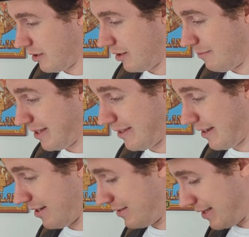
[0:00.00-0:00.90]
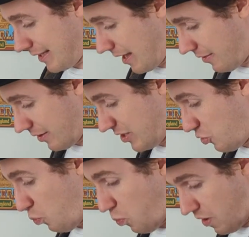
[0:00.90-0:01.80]
the Columbia there together
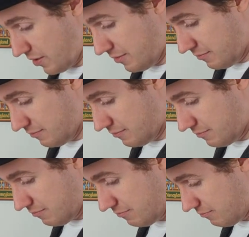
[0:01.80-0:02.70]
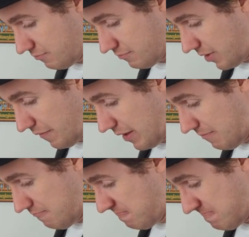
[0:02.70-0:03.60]
into one of
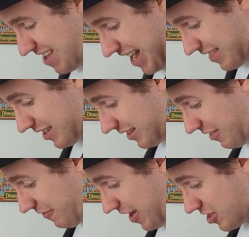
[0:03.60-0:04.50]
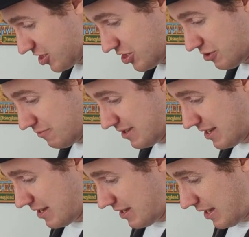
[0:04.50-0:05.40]
them. I think that's fair to do.
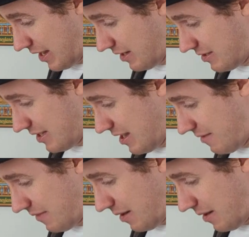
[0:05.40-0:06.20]
And yeah,